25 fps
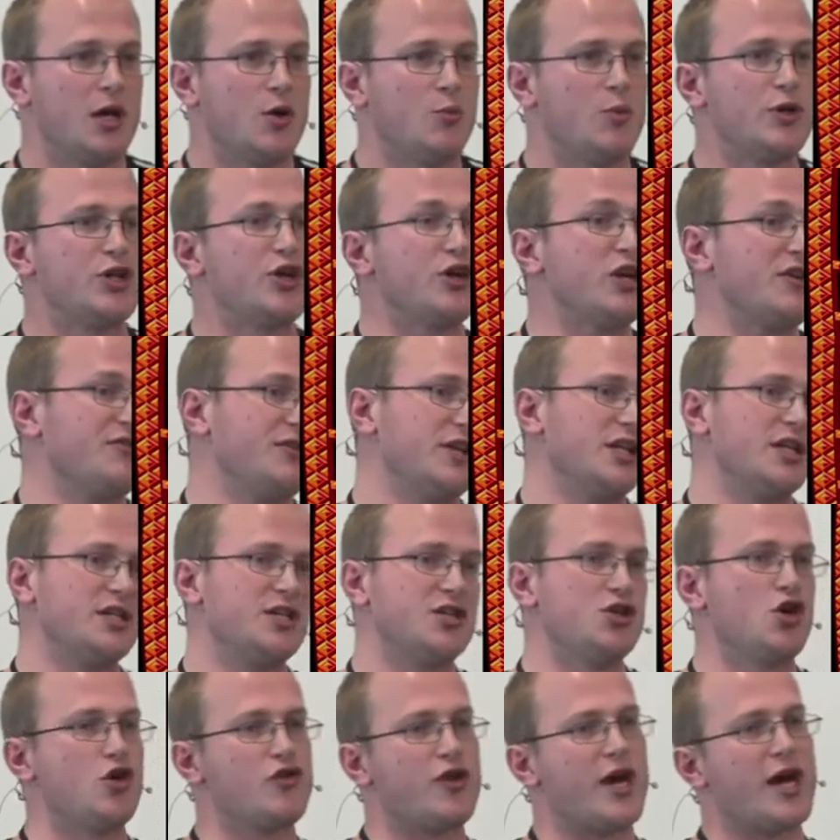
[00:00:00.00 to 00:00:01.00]
We don't even need
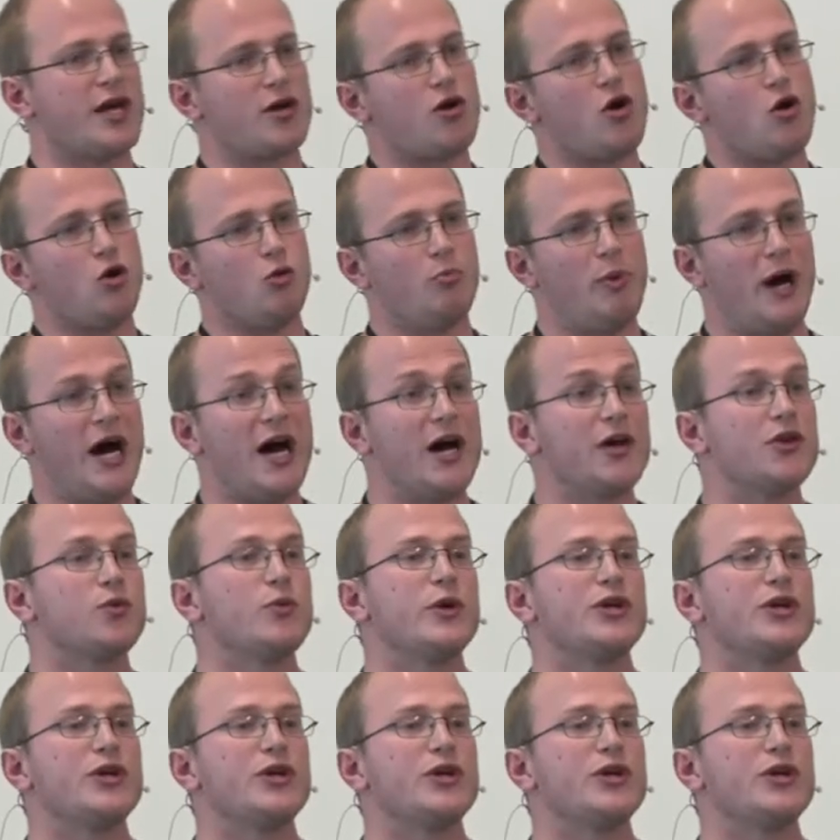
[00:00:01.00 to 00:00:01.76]
to know that whole path.